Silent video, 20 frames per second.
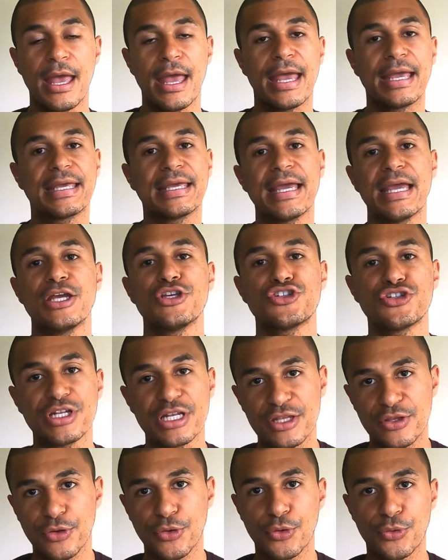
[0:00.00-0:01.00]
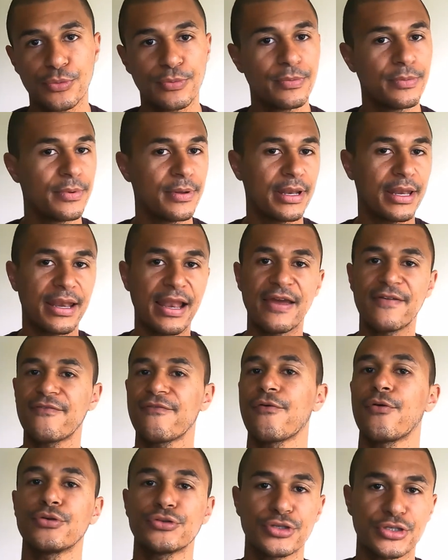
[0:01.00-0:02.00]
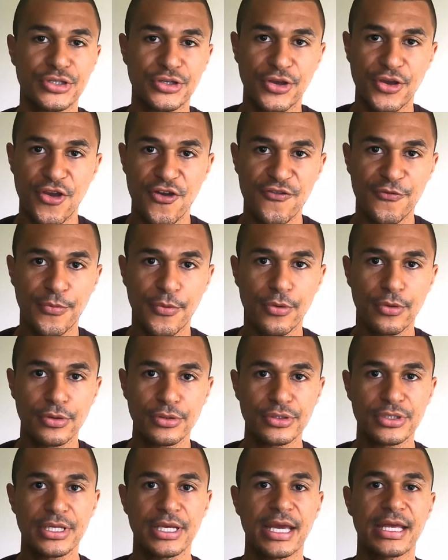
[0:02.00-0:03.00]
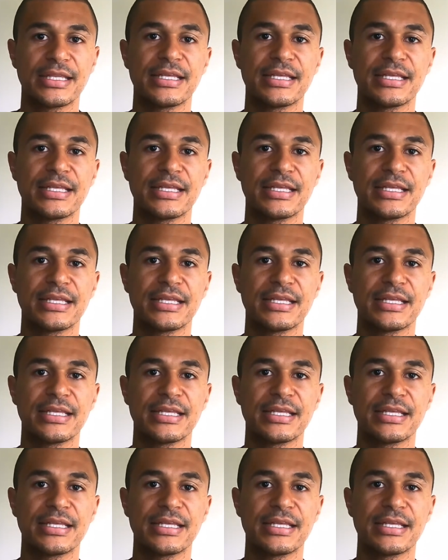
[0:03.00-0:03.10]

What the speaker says: Occasionally though, life throws us curveballs,